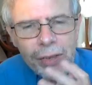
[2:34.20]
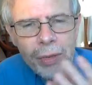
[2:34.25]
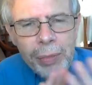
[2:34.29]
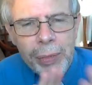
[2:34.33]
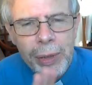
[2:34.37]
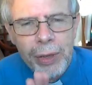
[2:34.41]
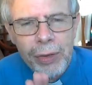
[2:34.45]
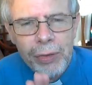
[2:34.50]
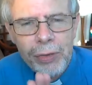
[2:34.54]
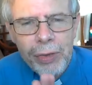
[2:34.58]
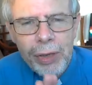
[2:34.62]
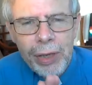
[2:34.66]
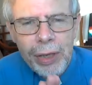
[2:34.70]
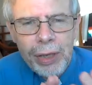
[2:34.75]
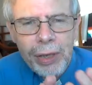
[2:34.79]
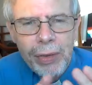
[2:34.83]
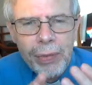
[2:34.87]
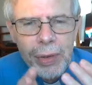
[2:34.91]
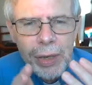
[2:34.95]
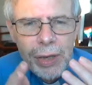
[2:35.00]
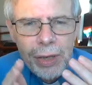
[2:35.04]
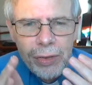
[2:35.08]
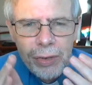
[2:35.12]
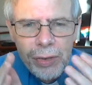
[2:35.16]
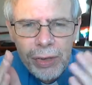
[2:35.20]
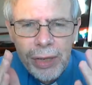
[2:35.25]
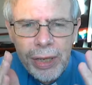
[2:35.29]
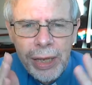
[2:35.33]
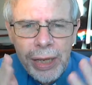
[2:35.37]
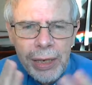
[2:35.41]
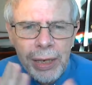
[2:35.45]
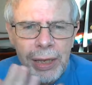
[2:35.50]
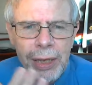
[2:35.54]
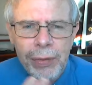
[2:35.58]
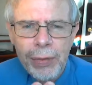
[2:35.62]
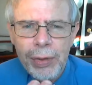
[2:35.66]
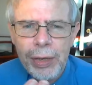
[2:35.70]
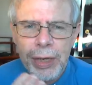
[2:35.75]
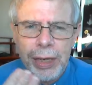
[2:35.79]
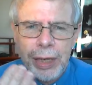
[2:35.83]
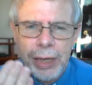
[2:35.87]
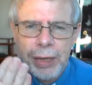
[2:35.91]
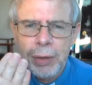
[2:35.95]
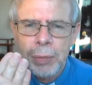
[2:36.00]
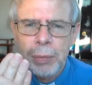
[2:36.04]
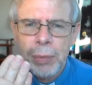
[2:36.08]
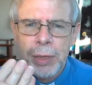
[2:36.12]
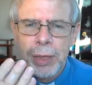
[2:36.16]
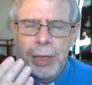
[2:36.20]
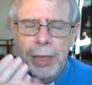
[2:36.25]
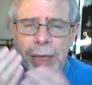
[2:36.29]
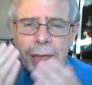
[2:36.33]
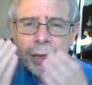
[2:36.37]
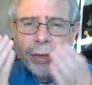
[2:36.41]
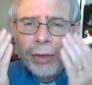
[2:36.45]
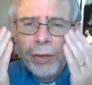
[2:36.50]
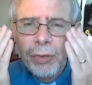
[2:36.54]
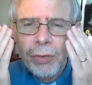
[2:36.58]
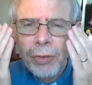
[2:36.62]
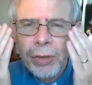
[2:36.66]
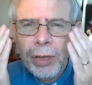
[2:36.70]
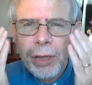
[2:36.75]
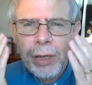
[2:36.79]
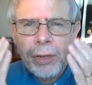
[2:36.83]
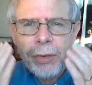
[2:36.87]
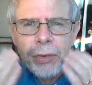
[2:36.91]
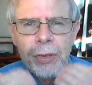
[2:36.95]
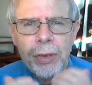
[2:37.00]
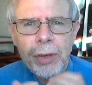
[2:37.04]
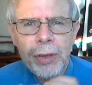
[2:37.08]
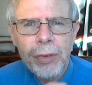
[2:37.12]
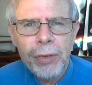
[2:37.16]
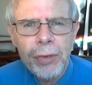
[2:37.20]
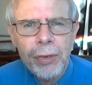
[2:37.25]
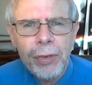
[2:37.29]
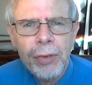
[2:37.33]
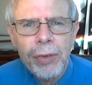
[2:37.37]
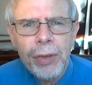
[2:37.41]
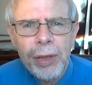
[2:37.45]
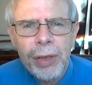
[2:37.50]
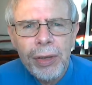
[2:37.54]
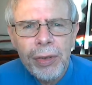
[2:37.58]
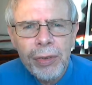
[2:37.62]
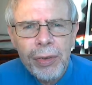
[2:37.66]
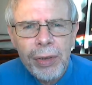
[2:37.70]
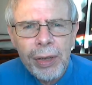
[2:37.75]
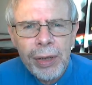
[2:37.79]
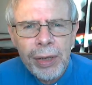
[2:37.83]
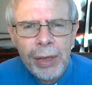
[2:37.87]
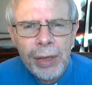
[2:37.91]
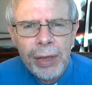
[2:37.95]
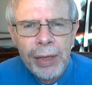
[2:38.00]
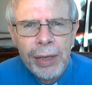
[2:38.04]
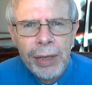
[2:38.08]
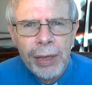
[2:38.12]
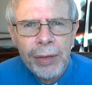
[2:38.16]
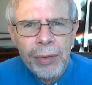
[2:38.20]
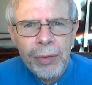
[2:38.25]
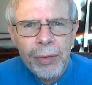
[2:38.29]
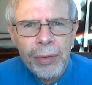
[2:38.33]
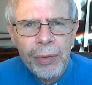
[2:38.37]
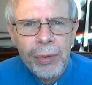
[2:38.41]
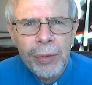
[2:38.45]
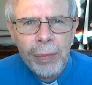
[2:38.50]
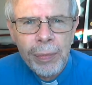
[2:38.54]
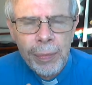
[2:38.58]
him outside the village, and then having led him by the hand, he touches his eyes.